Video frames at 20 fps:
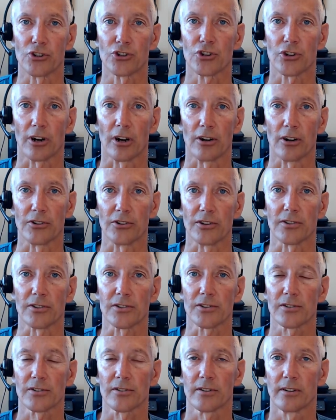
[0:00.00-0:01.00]

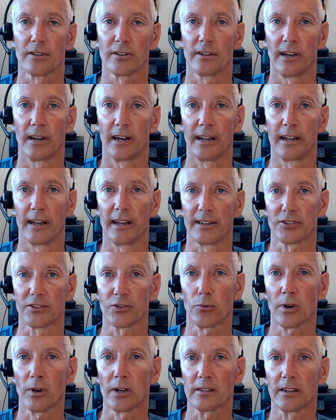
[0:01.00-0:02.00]
charges, and it's
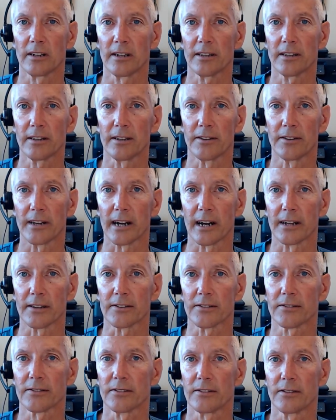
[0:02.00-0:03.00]
quite likely
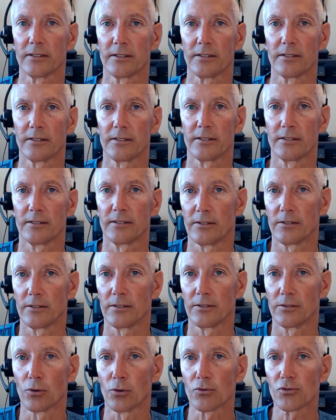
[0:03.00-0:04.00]
that
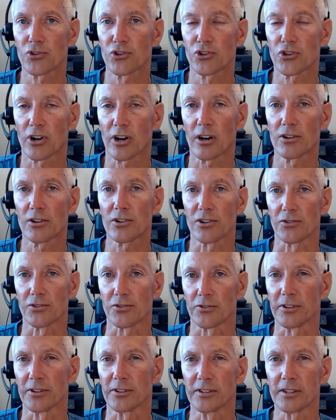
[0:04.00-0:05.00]
those charges
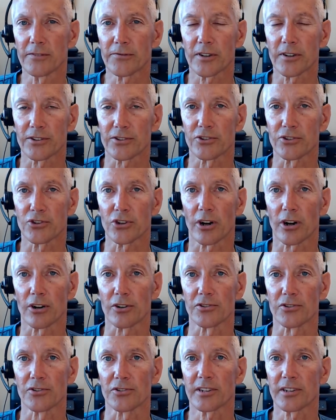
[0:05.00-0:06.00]
or the difference in
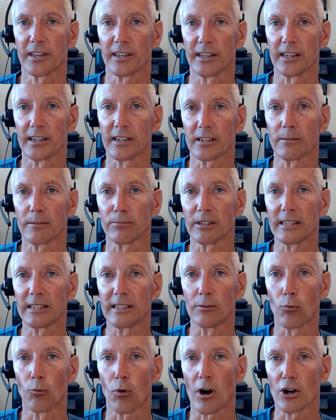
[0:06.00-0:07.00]
charges can get
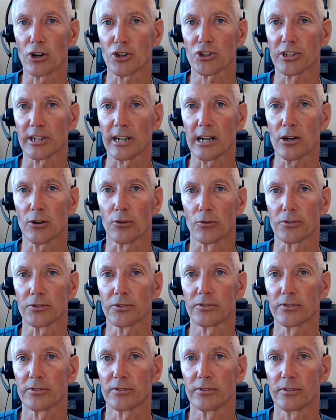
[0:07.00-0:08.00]
completely washed out
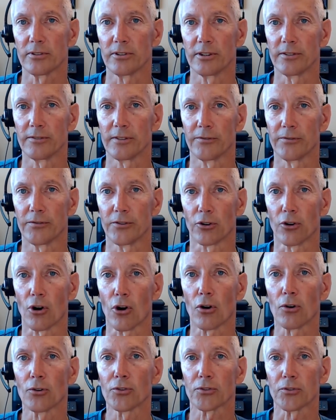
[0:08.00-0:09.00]
if you're
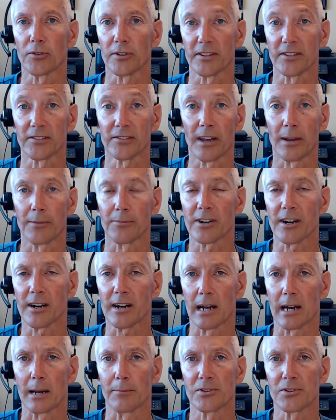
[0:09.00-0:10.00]
also at the same time